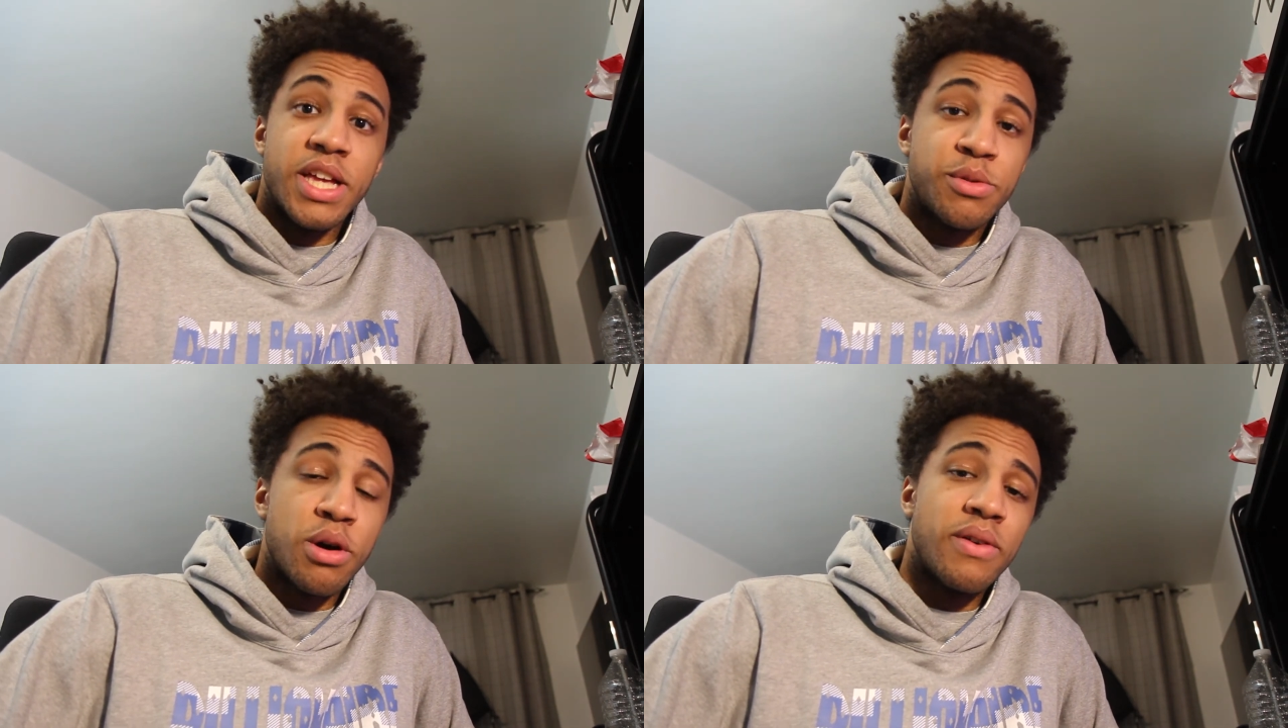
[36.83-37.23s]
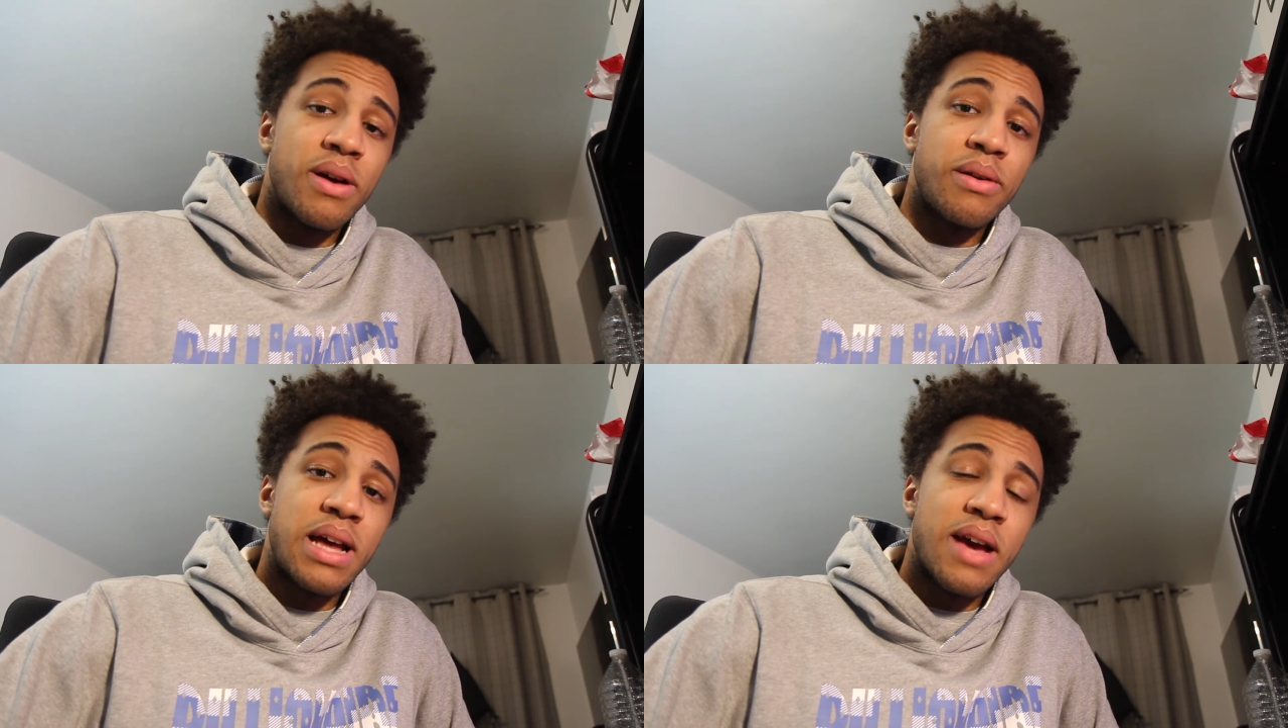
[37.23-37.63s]
Their
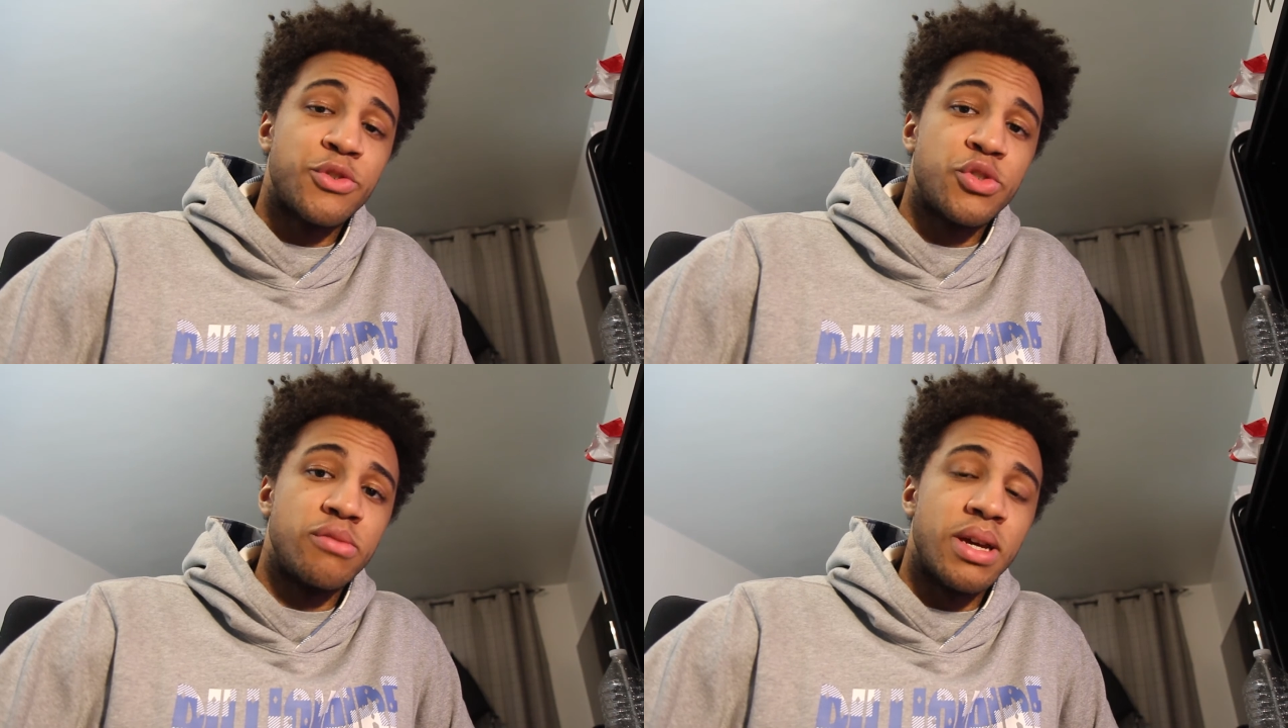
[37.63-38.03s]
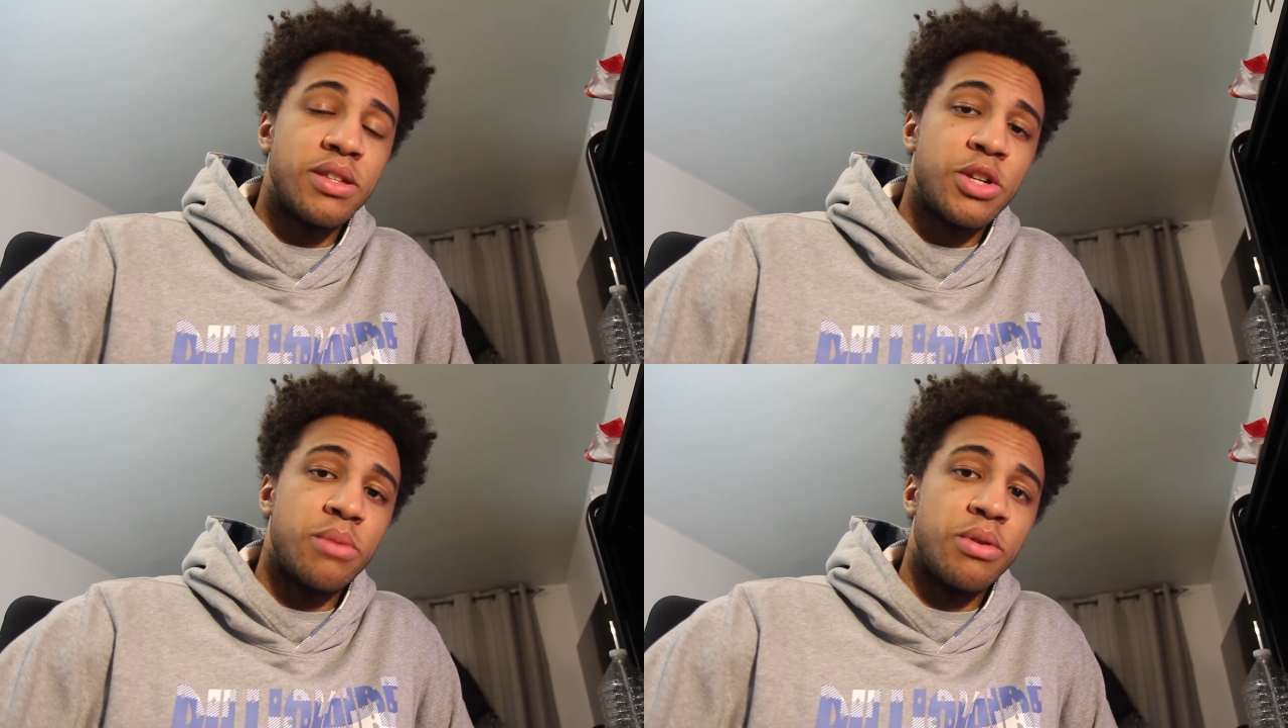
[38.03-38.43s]
12-hour live stream
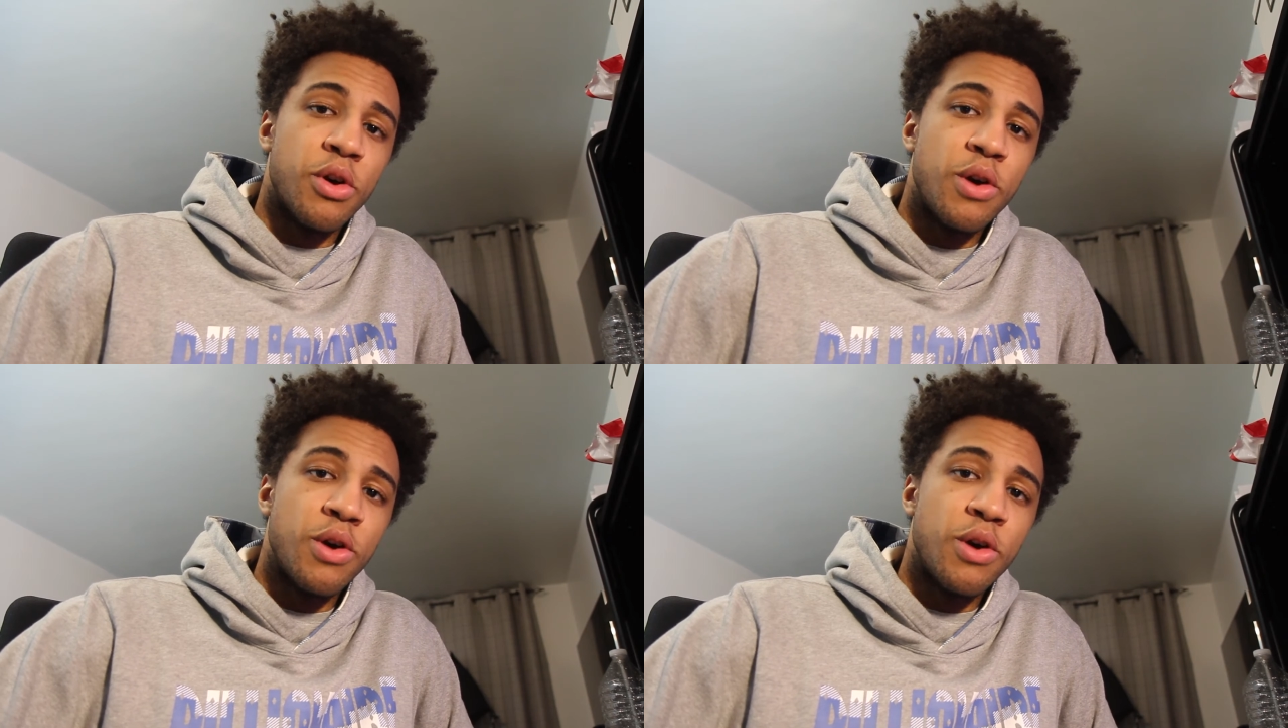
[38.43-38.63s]
ended up with